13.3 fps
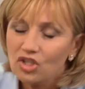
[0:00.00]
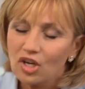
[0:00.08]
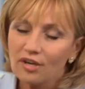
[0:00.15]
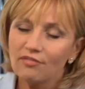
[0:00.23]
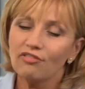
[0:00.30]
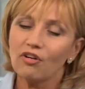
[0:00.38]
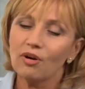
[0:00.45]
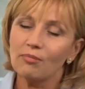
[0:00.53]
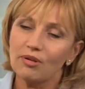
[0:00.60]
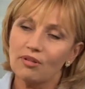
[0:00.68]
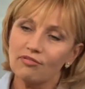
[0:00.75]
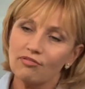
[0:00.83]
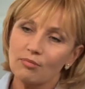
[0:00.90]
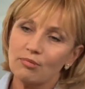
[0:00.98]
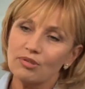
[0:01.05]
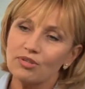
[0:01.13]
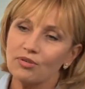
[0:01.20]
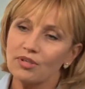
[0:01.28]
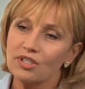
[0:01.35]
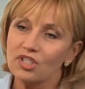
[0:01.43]
John Farmer, the former
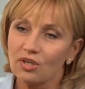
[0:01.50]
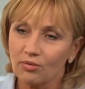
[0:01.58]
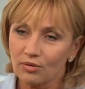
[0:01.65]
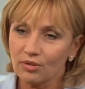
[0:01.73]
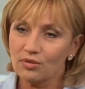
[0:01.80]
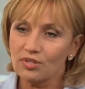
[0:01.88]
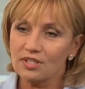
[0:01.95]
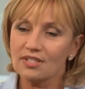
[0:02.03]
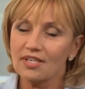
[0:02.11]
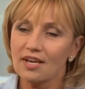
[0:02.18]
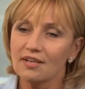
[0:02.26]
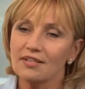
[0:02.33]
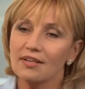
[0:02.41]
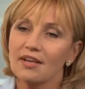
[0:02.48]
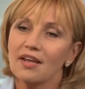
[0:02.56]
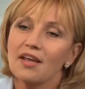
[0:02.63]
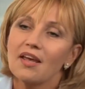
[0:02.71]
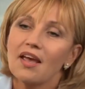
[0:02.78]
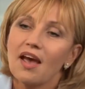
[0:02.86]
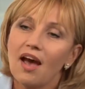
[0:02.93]
attorney general, used to say,
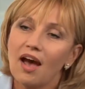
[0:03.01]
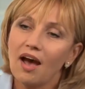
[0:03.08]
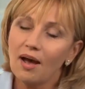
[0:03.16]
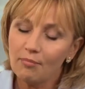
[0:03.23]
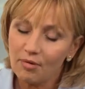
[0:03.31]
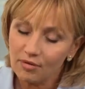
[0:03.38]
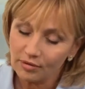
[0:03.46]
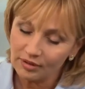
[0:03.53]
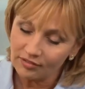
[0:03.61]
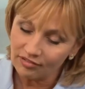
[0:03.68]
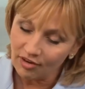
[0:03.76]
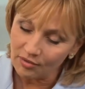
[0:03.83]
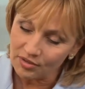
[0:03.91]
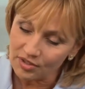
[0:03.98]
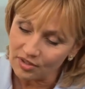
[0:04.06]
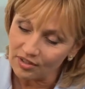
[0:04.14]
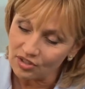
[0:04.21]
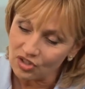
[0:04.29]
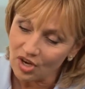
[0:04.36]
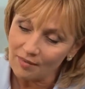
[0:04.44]
"I'm only focused
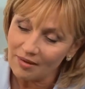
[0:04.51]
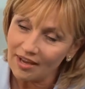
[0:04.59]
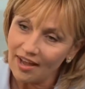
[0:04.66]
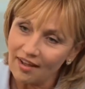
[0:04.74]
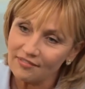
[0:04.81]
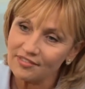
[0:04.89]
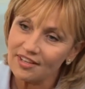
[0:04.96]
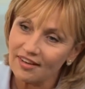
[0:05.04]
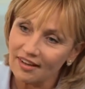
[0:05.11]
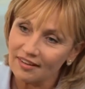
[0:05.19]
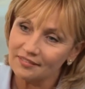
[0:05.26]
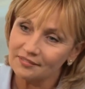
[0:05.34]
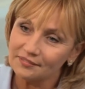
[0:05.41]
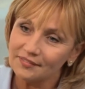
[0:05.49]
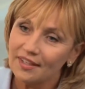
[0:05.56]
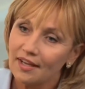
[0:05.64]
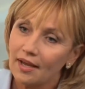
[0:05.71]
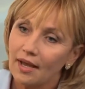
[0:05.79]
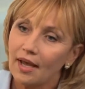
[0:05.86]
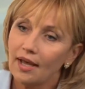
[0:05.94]
on the job I have today."
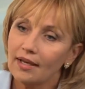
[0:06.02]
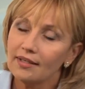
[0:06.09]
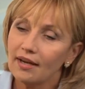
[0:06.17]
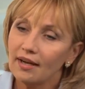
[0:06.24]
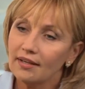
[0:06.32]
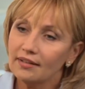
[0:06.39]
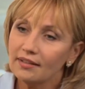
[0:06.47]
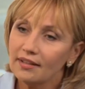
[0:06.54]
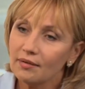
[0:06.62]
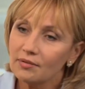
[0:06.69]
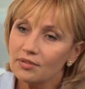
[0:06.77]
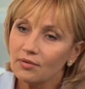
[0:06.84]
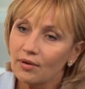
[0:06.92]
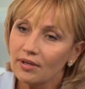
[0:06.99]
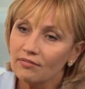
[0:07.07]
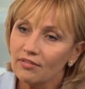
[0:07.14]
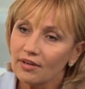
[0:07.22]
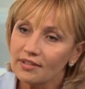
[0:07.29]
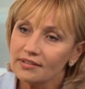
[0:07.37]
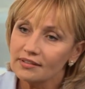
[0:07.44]
And I think that was great
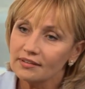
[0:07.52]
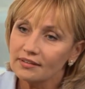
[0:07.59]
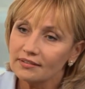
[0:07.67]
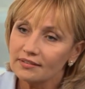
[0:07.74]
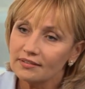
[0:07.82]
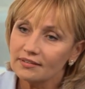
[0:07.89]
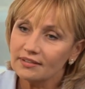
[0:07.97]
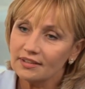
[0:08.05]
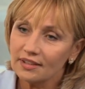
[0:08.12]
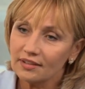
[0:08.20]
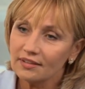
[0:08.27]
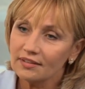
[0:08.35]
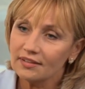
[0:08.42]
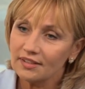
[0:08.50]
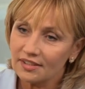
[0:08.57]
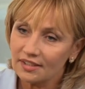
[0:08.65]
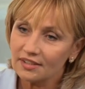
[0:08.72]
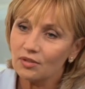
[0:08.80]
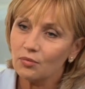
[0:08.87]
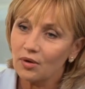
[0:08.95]
advice.
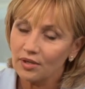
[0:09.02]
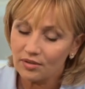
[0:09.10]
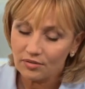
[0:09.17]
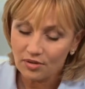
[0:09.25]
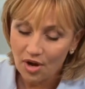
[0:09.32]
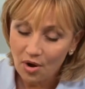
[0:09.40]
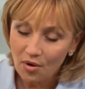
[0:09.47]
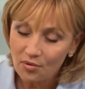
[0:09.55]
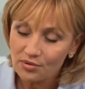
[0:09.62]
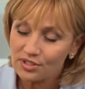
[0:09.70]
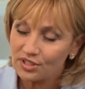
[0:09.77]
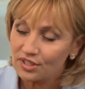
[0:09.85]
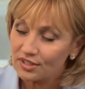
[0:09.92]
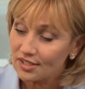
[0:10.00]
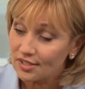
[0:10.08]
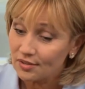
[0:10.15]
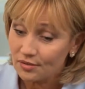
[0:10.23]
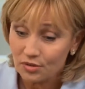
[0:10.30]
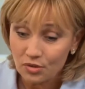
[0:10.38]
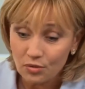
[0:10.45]
Stick to what you know, stick
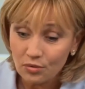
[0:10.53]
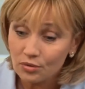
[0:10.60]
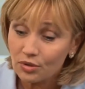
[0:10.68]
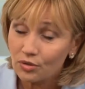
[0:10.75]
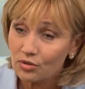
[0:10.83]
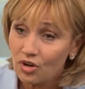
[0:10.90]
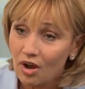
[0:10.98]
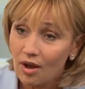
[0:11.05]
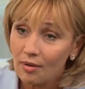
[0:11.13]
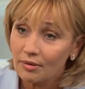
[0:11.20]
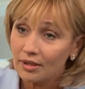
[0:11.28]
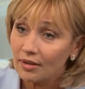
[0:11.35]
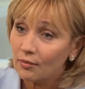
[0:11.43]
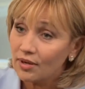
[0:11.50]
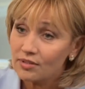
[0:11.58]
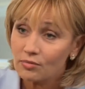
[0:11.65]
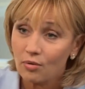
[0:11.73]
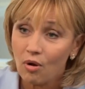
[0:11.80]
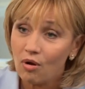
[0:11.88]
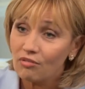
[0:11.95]
to doing your job, and the
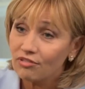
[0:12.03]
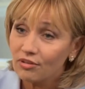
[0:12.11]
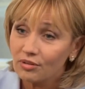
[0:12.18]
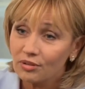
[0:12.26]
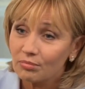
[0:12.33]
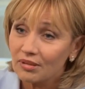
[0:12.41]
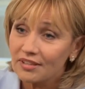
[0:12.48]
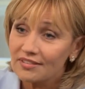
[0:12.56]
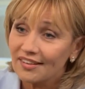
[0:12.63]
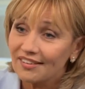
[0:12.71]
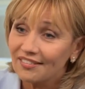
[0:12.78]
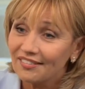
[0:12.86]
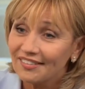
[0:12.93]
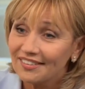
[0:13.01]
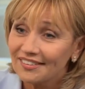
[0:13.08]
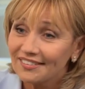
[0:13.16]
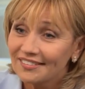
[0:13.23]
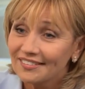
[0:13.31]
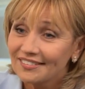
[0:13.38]
rest will all fall into place later on.